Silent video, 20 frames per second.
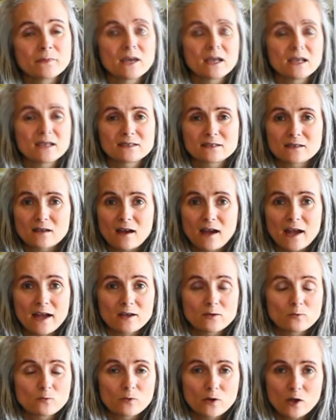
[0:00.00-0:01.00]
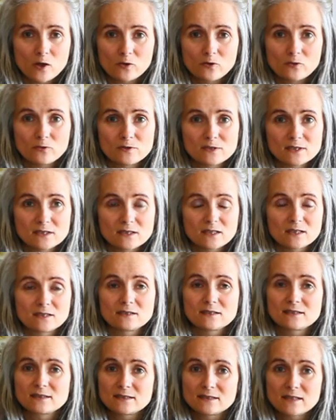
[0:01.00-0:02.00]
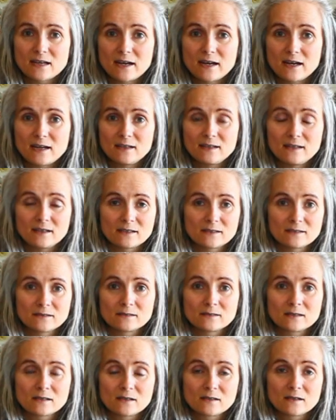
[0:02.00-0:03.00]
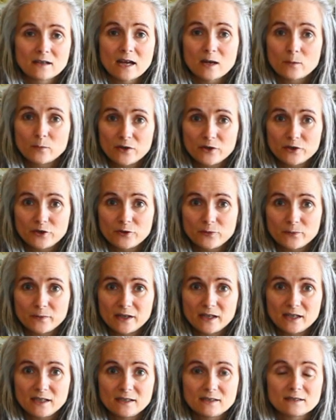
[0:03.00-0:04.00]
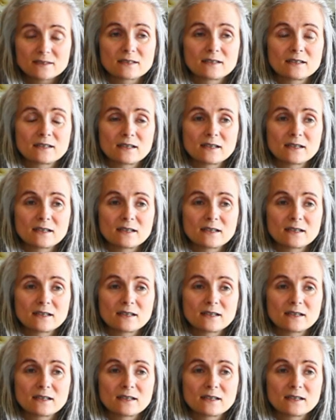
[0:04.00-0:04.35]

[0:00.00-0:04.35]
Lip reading: It's got roast and steak and hamburger meat,